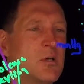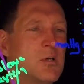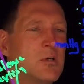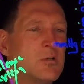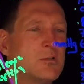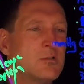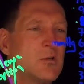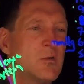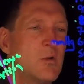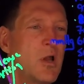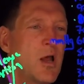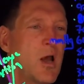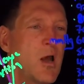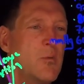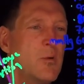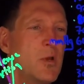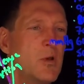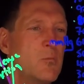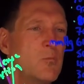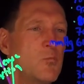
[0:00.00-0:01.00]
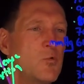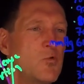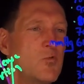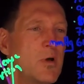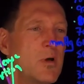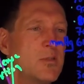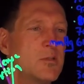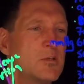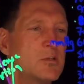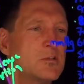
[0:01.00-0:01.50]
So now I'm going to move
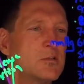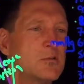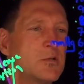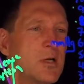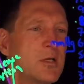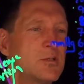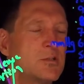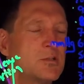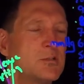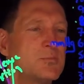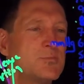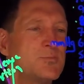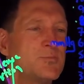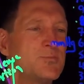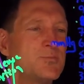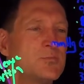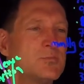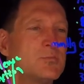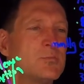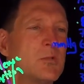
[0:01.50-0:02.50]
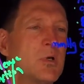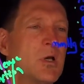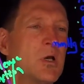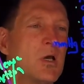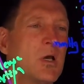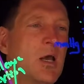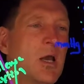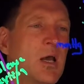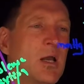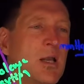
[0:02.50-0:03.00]
out this direction,
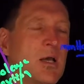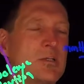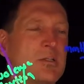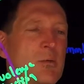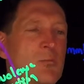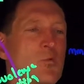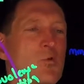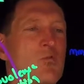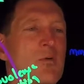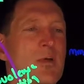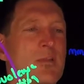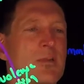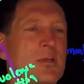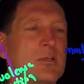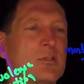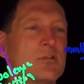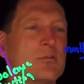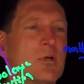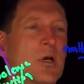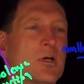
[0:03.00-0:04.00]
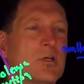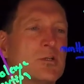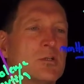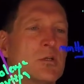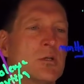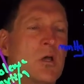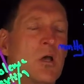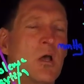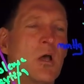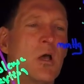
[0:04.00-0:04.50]
and as I move out this
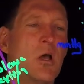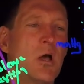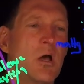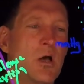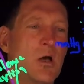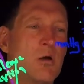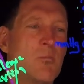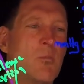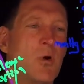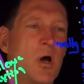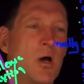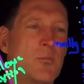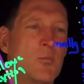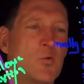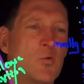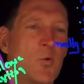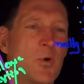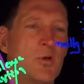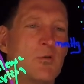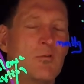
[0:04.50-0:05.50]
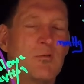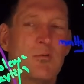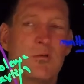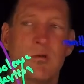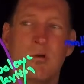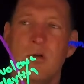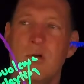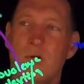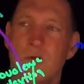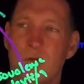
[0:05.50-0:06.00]
direction, I'm going
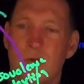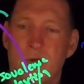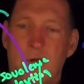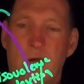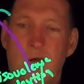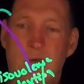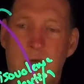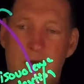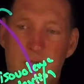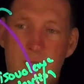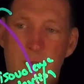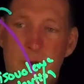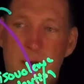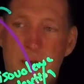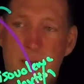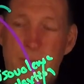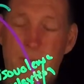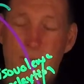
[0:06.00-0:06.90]
to have my